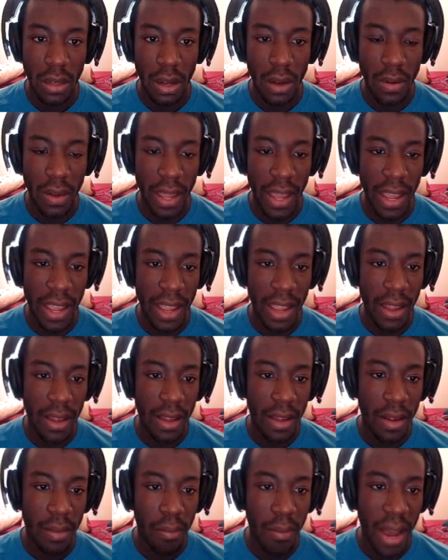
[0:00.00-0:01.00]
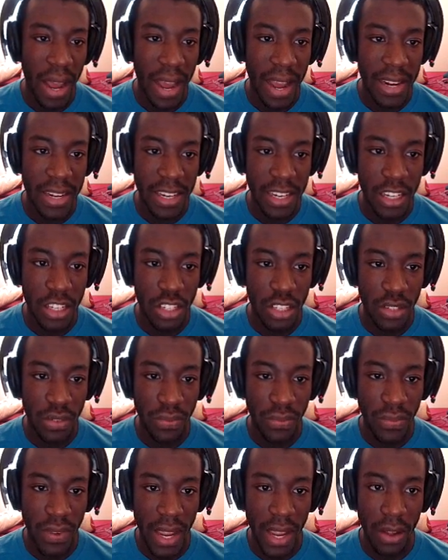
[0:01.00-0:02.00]
Okay, my idea just
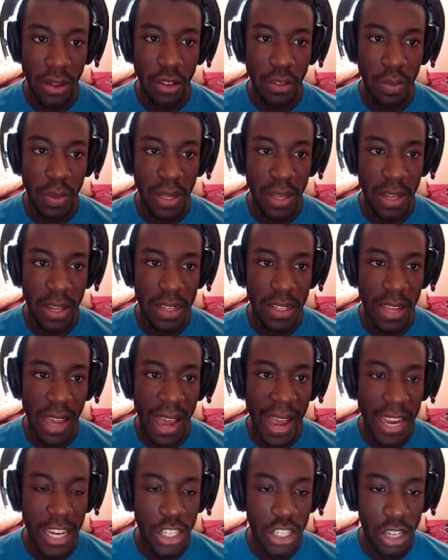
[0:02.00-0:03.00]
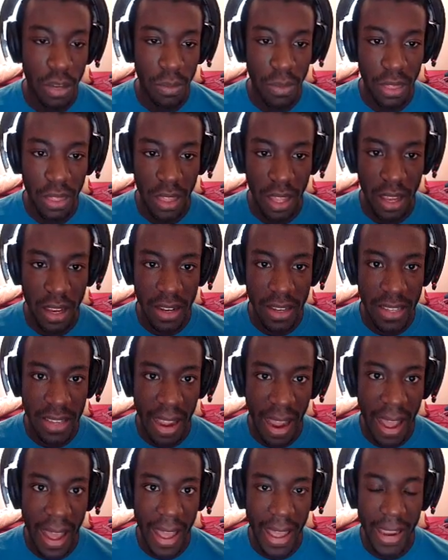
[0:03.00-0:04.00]
failed because high jump thing
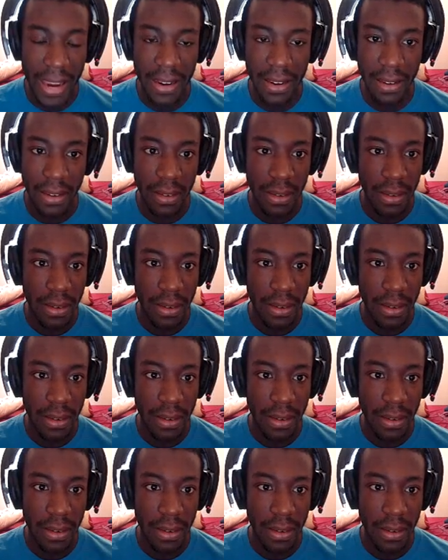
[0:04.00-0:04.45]
died.